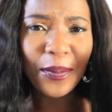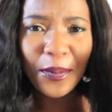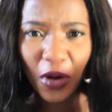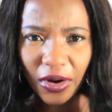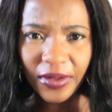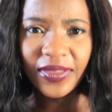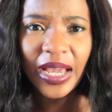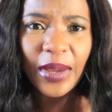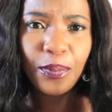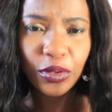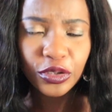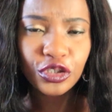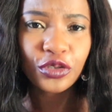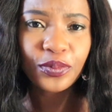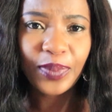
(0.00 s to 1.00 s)
month I
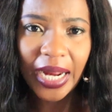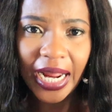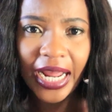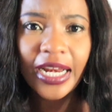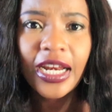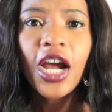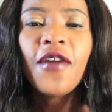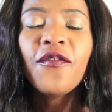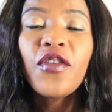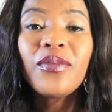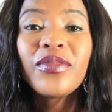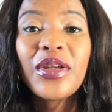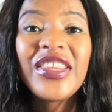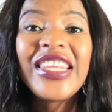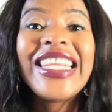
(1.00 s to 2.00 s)
put to bed.
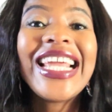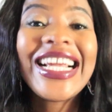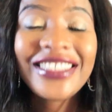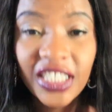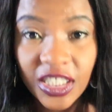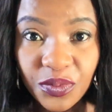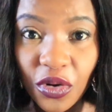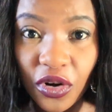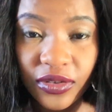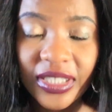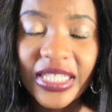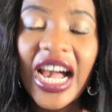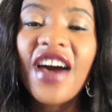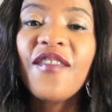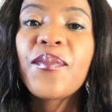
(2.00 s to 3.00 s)
From the next
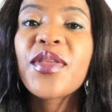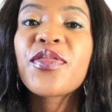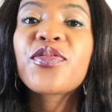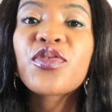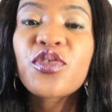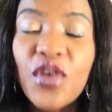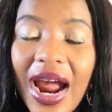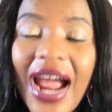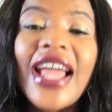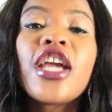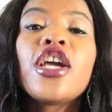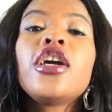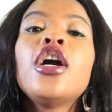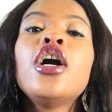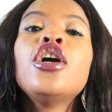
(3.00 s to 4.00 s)
month, I've been
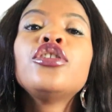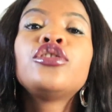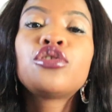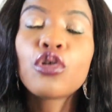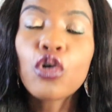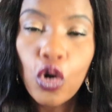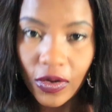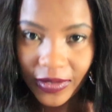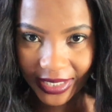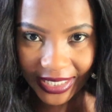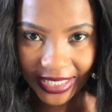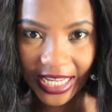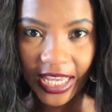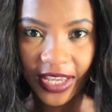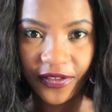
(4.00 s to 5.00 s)
trying to
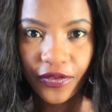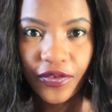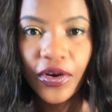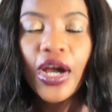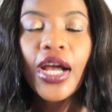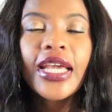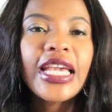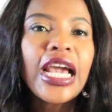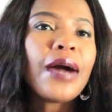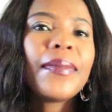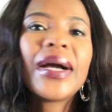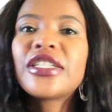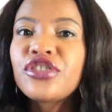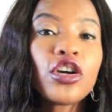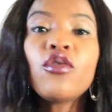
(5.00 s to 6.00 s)
conceive. Yeah,
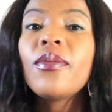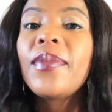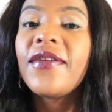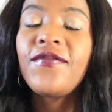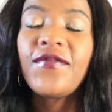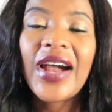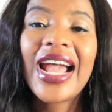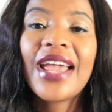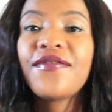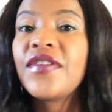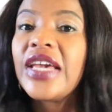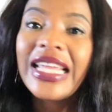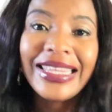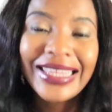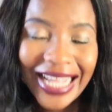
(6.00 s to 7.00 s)
my son will be 5
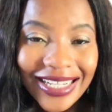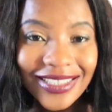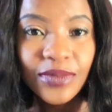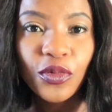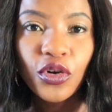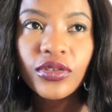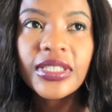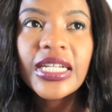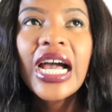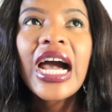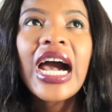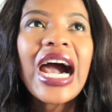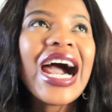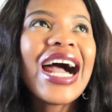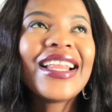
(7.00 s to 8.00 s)
in next month,
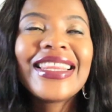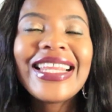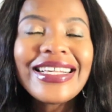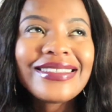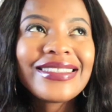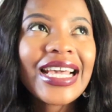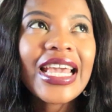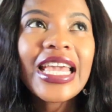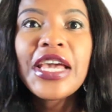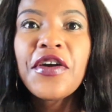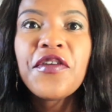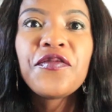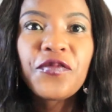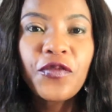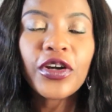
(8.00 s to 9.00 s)
and let's say
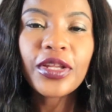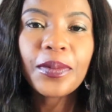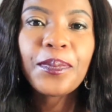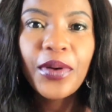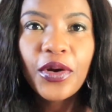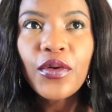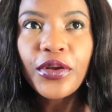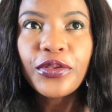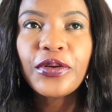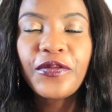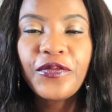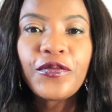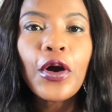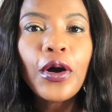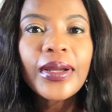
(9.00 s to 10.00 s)
for the period
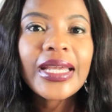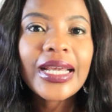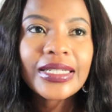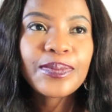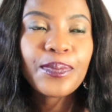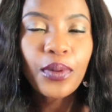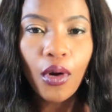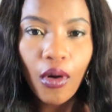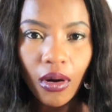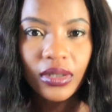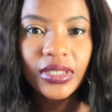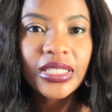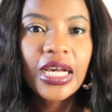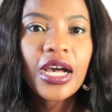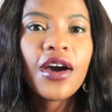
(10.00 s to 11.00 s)
of 4 years
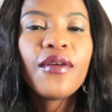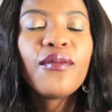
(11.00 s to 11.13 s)
plus,